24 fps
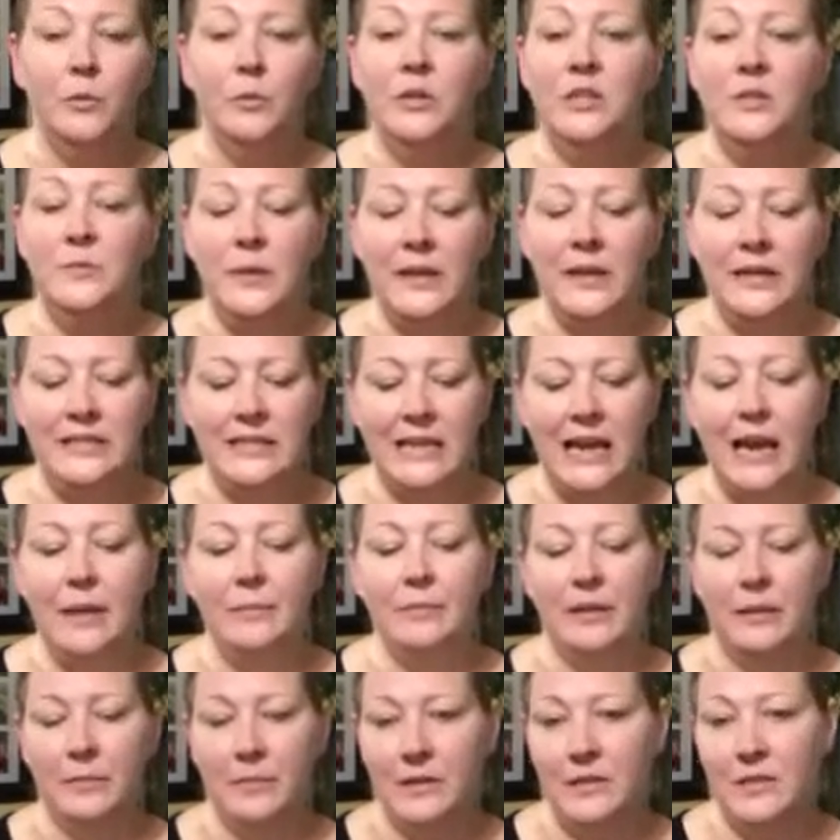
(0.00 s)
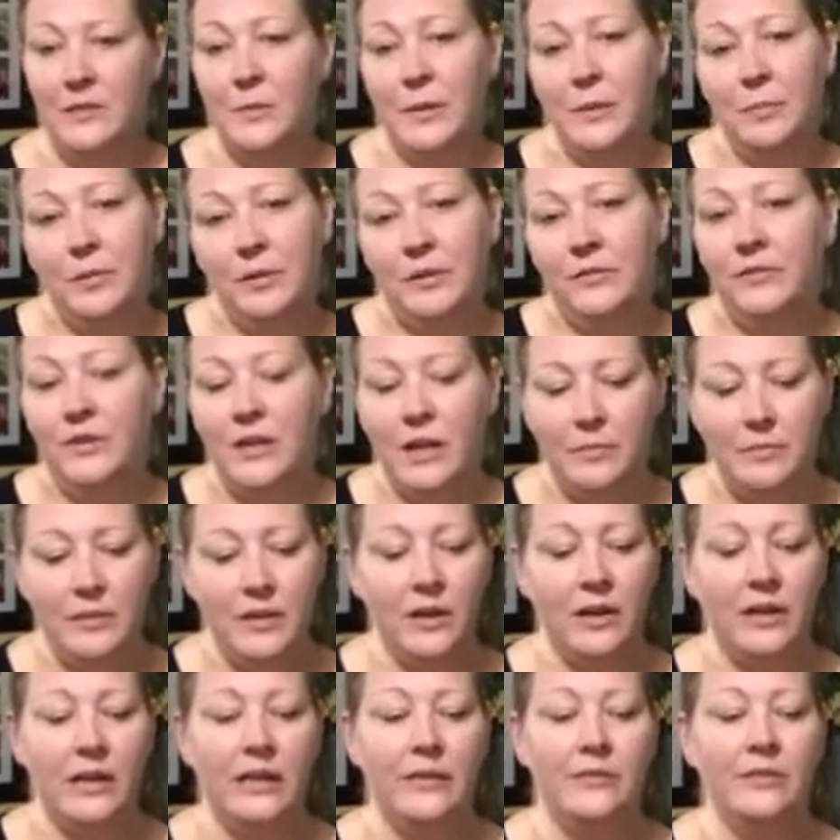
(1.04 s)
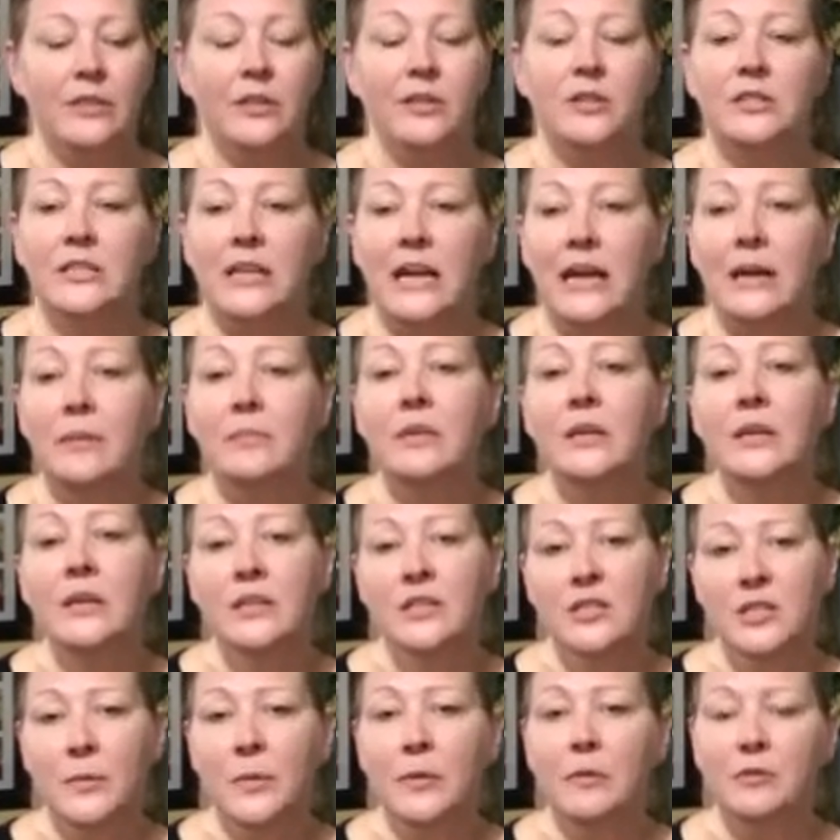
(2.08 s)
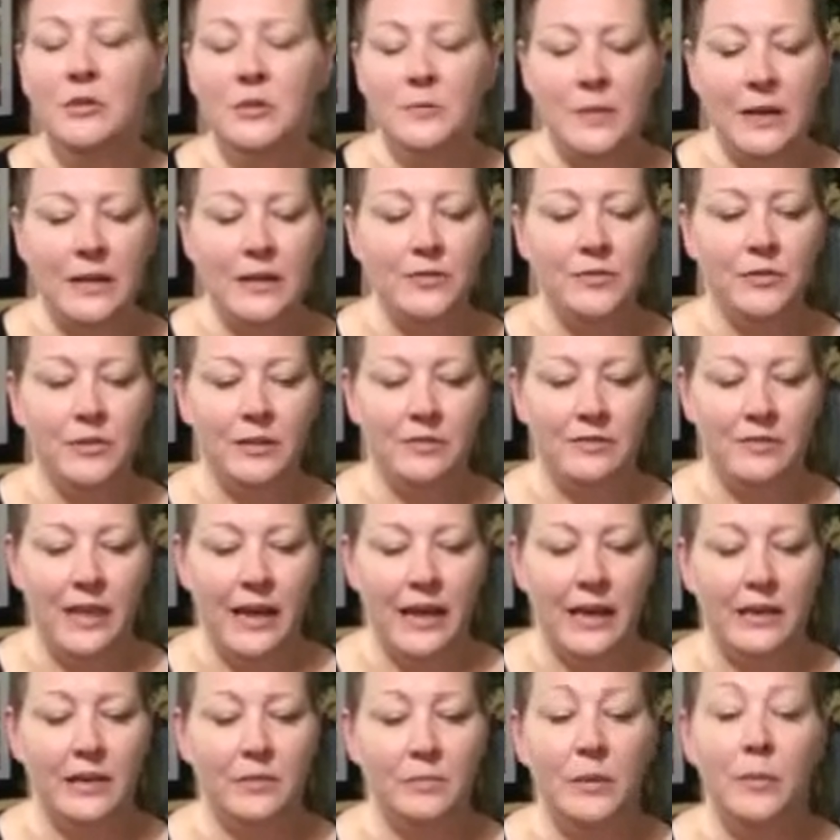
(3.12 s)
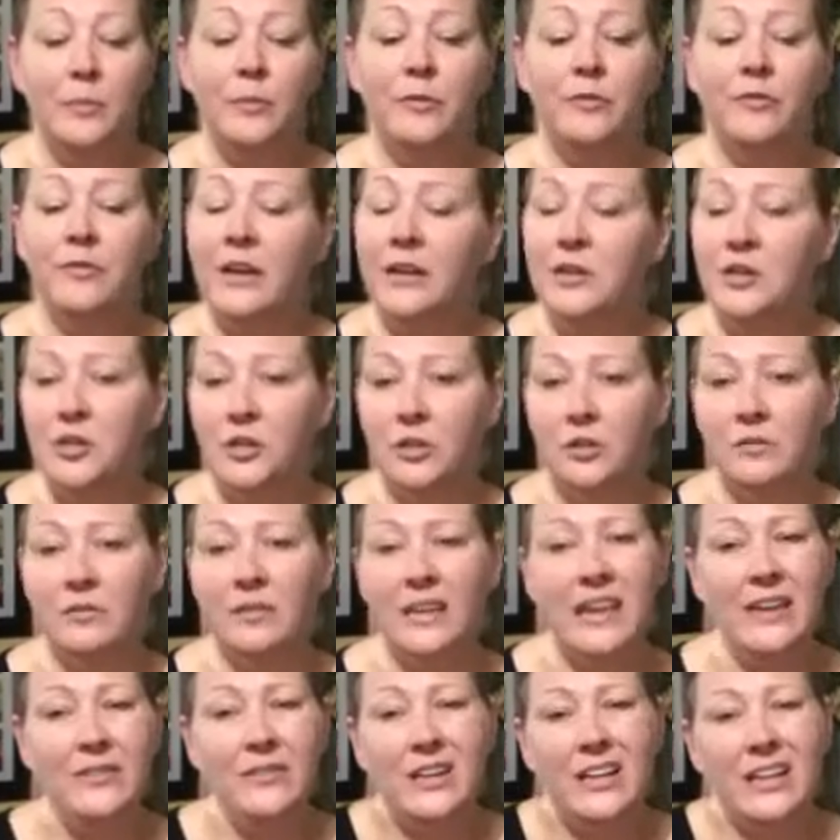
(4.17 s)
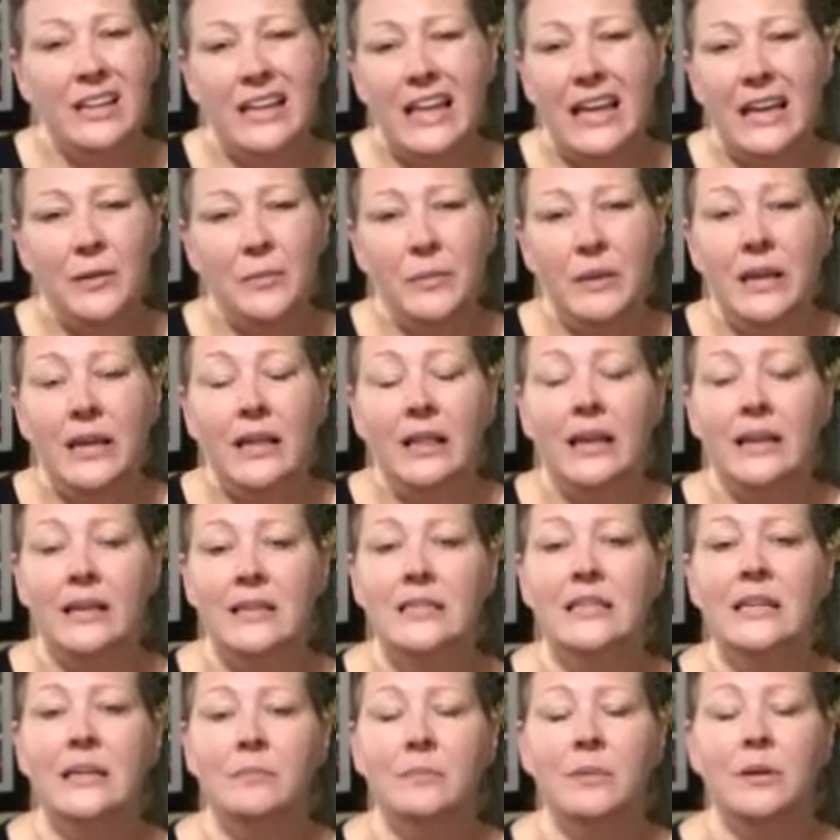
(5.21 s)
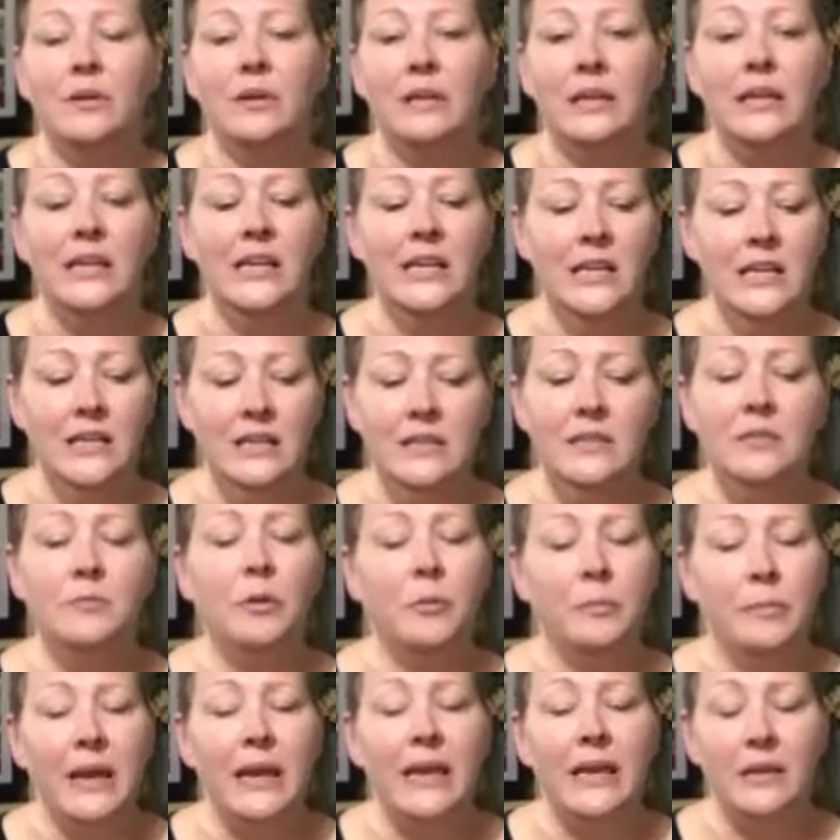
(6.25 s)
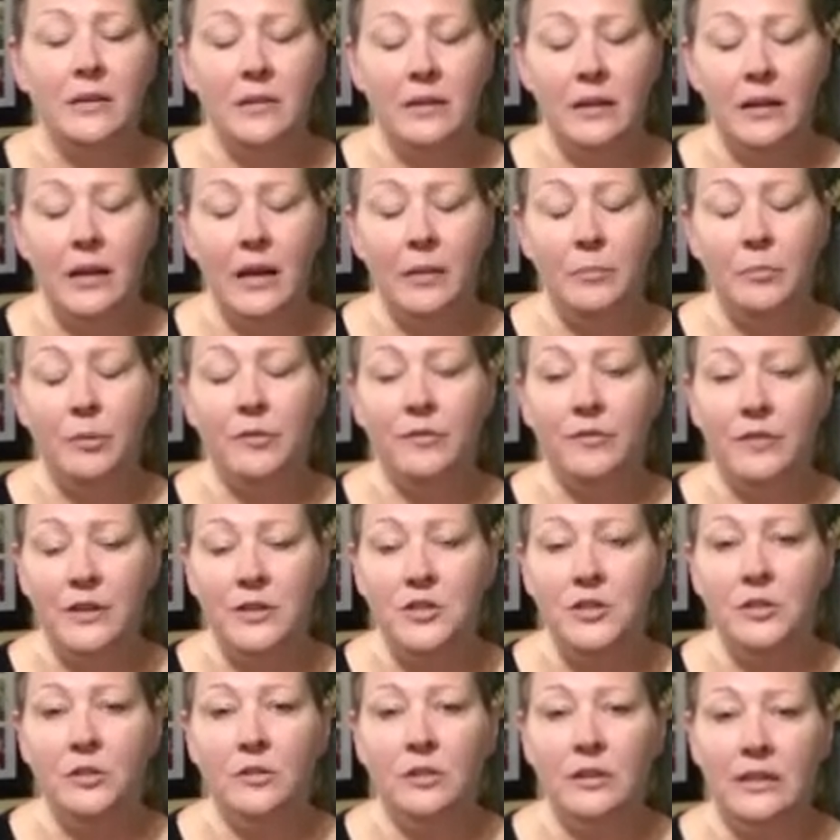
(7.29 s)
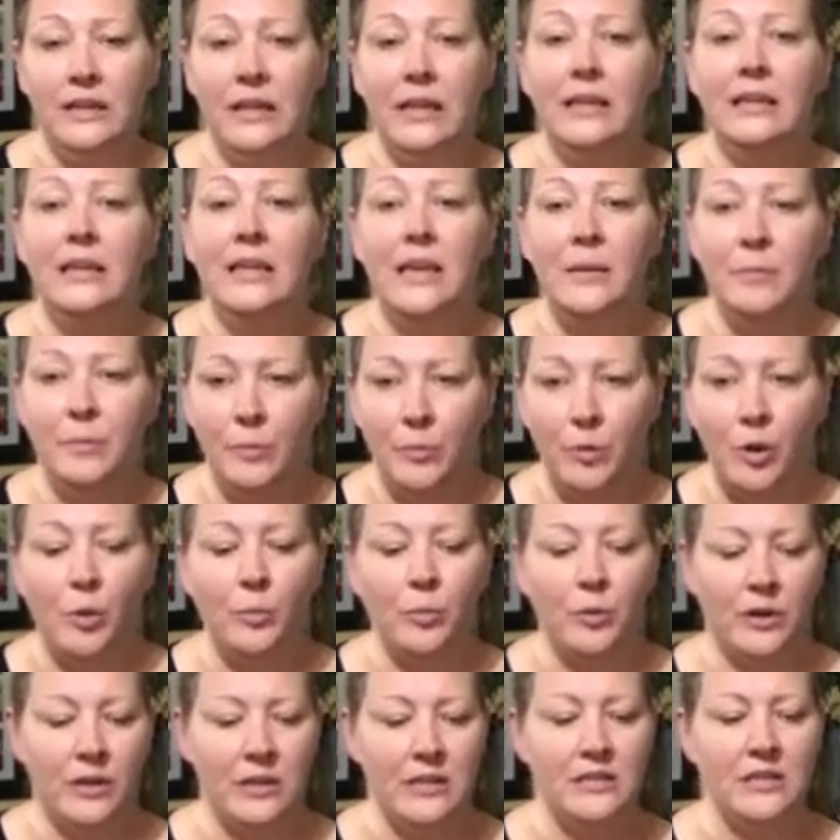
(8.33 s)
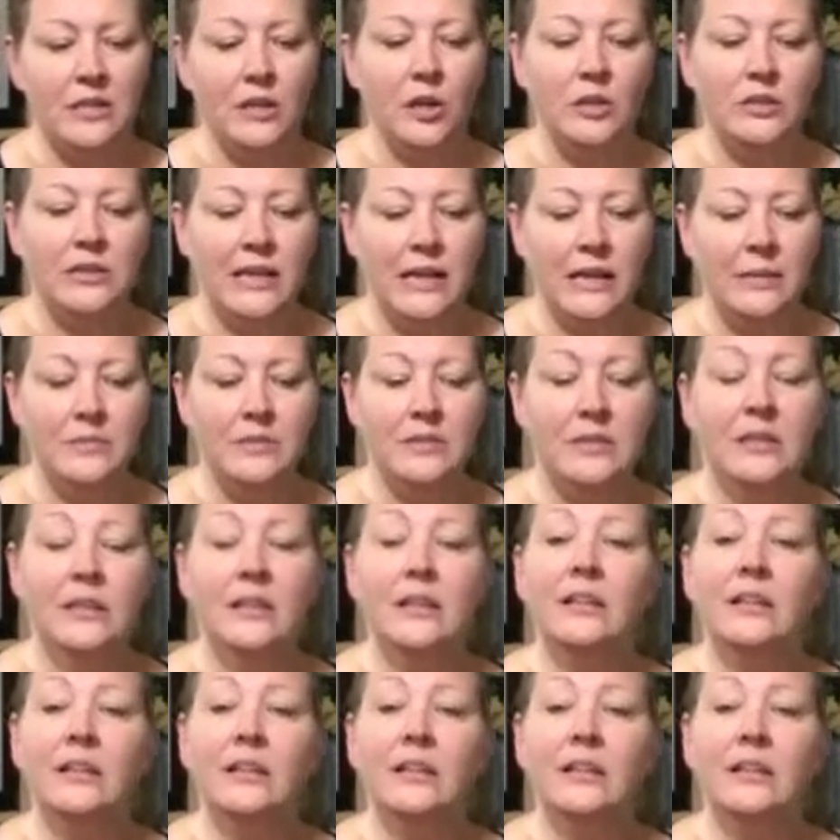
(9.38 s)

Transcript: Respect time limits. People have come there and given their time, so be respectful of that. Be professional. Even in a lighter meeting like a team building, remain professional and keep appropriateness at all times.